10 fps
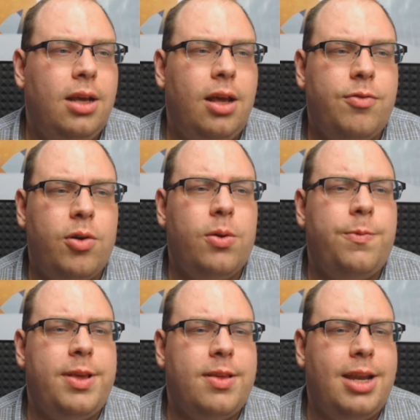Of course,
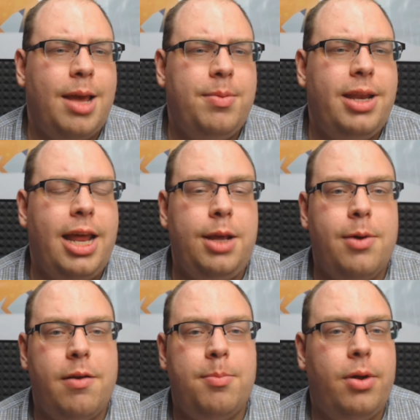this can happen
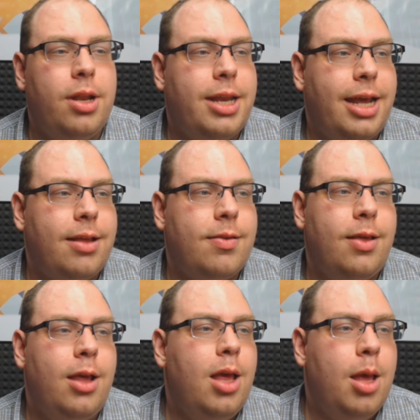anywhere in
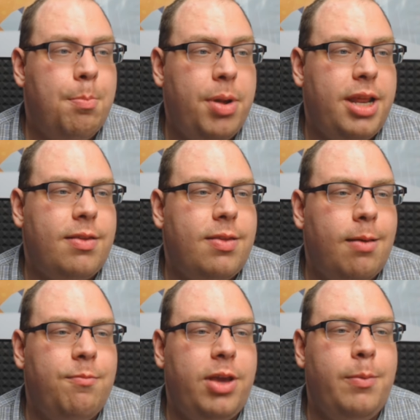politics, but it's
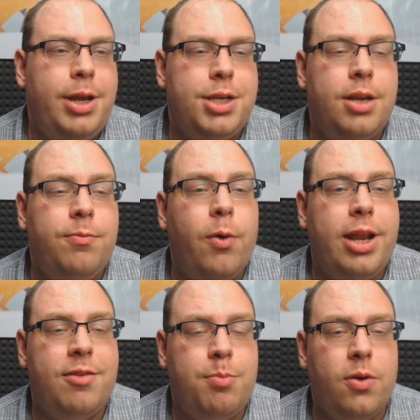something we should
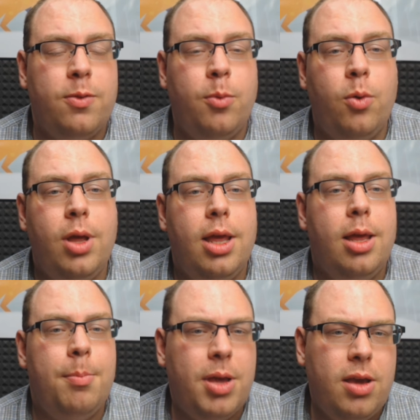avoid if possible
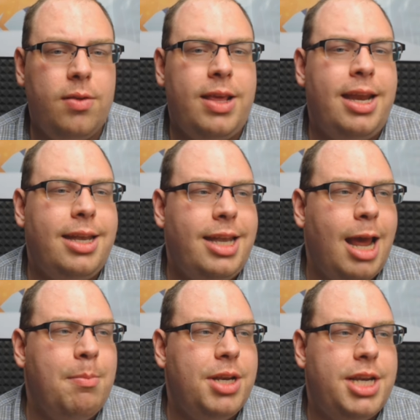because it
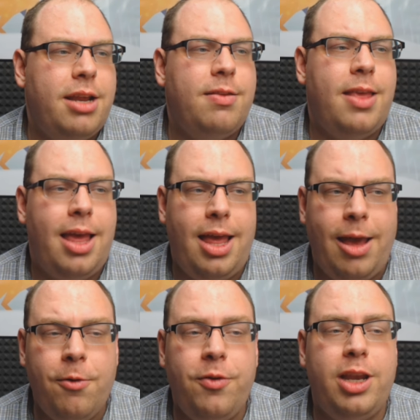damages
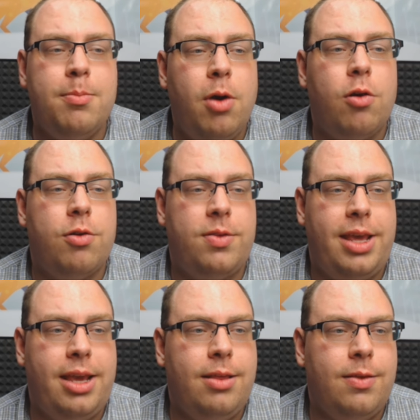healthy
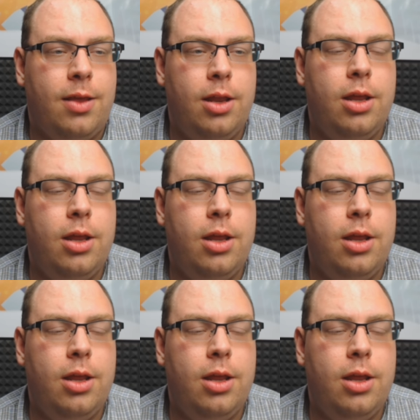democracies.